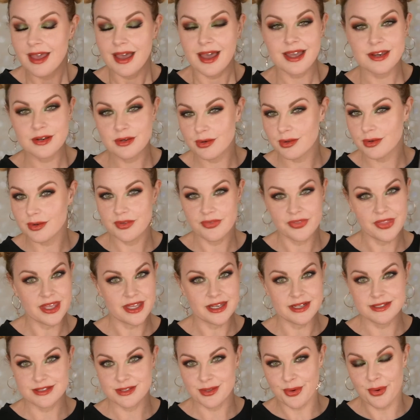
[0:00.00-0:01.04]
I don't know if
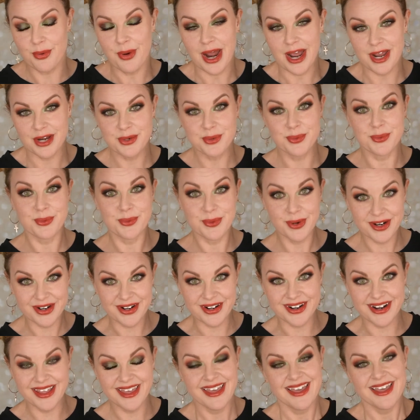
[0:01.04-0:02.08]
that is the right
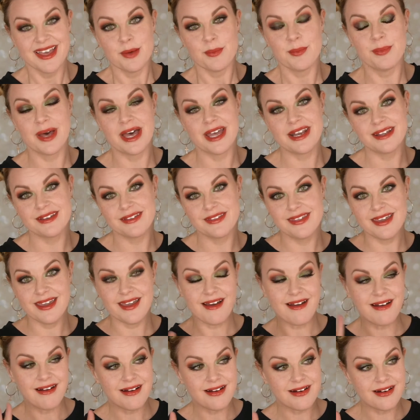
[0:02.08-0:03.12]
word, but they
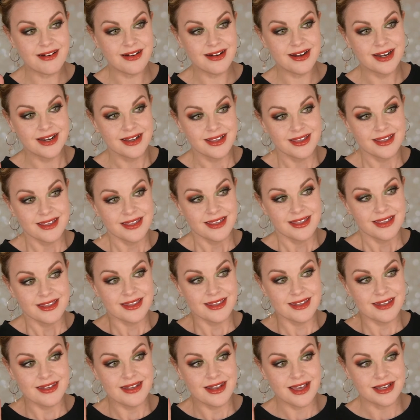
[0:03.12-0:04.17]
are
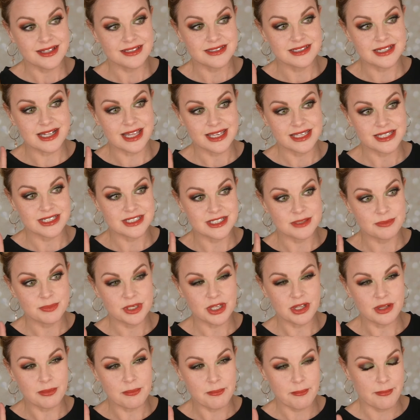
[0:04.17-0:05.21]
not like
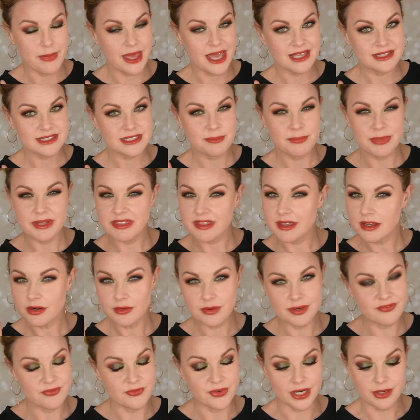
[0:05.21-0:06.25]
typical mattes, but they are
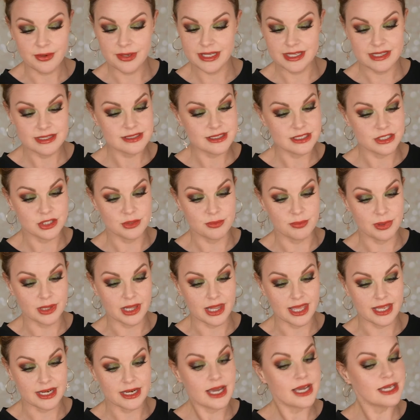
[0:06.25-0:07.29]
very easy to
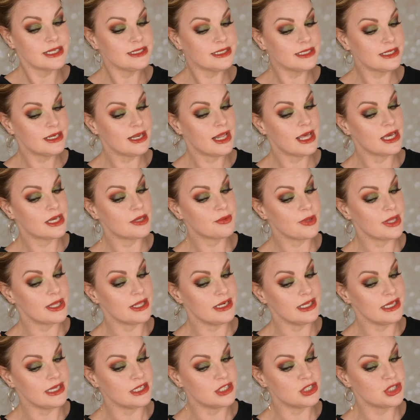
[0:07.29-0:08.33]
blend. I didn't have
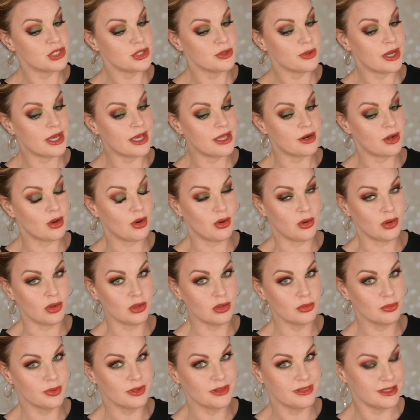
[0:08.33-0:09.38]
any issue at
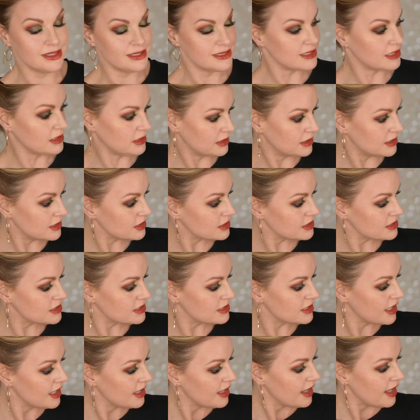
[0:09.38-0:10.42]
all with these
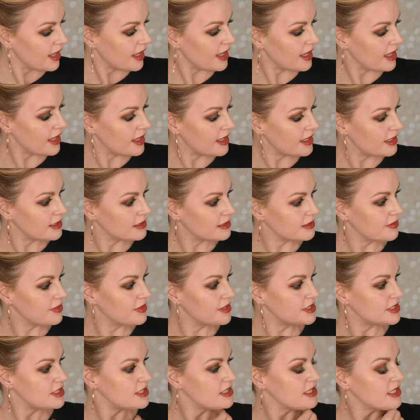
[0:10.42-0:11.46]
looks, and
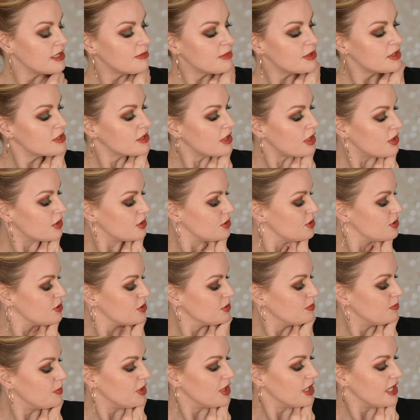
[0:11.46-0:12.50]
the shimmers are
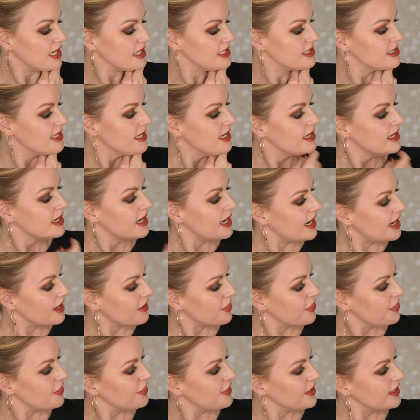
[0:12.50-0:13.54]
super nice. I
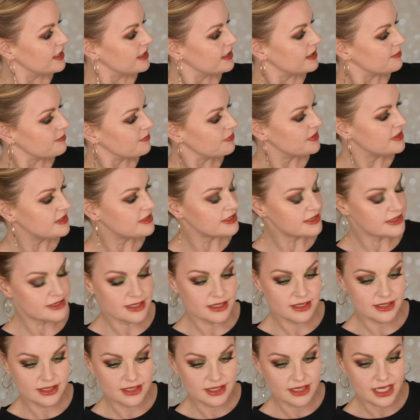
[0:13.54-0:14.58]
think this is
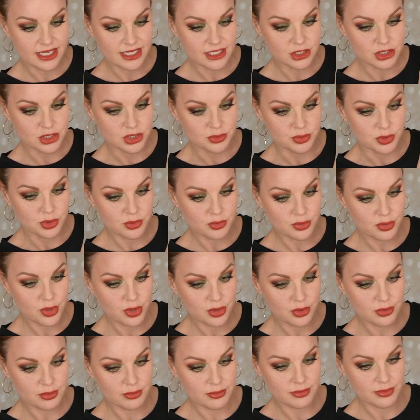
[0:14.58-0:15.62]
like a
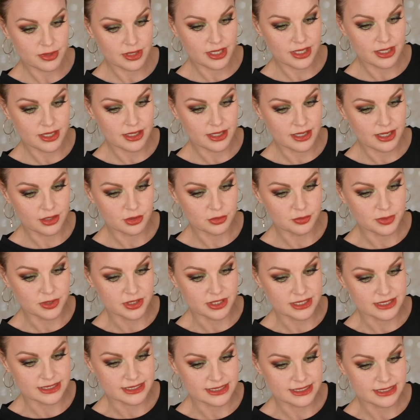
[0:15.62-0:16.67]
duochrome. I hope
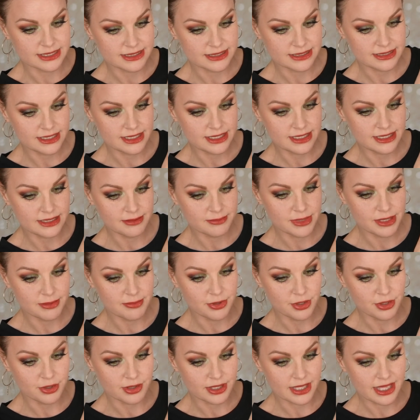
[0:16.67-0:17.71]
you can see,
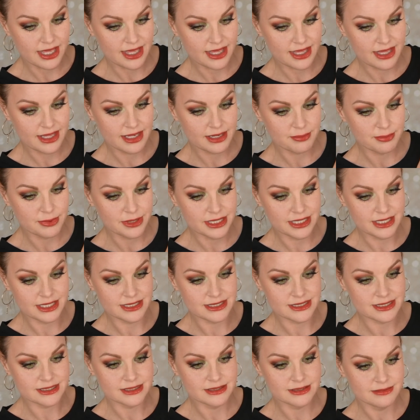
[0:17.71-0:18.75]
maybe you can't, but
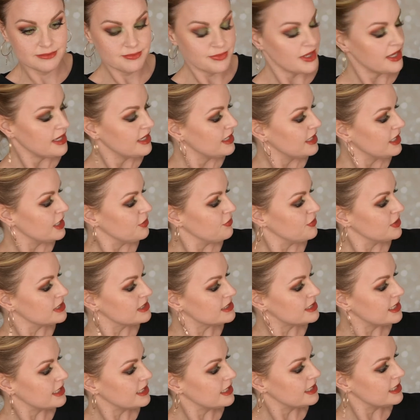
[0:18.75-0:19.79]
it
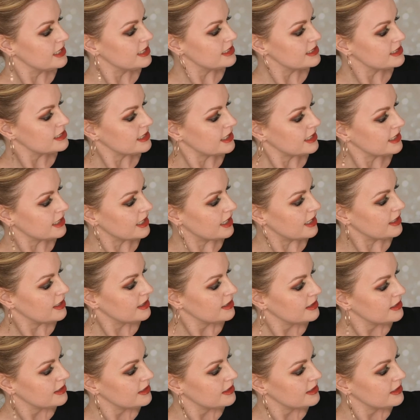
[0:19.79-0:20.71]
feels like it is like a,